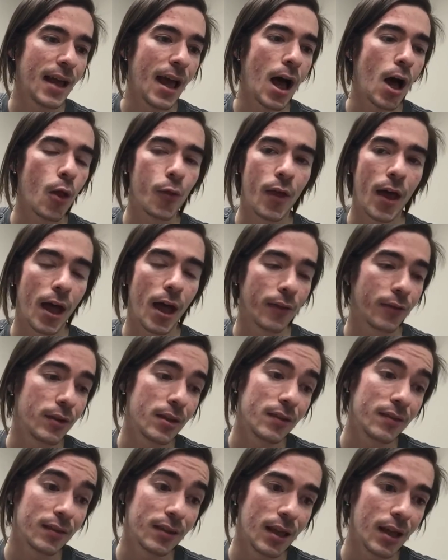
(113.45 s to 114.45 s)
out that
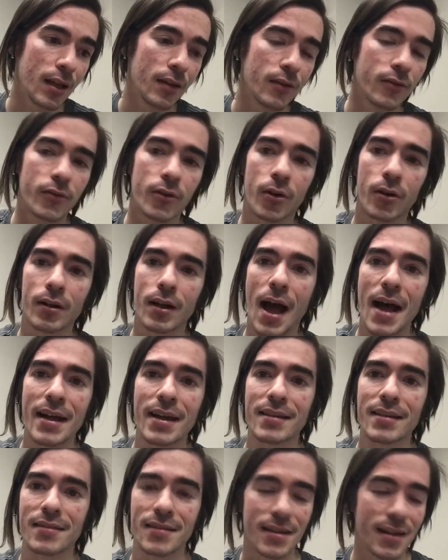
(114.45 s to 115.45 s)
these kids are not
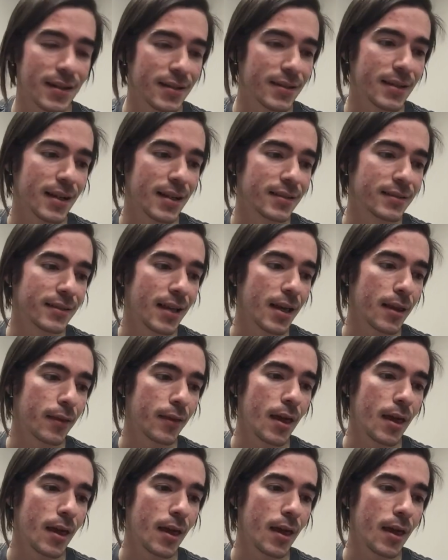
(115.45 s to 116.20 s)
as innocent as they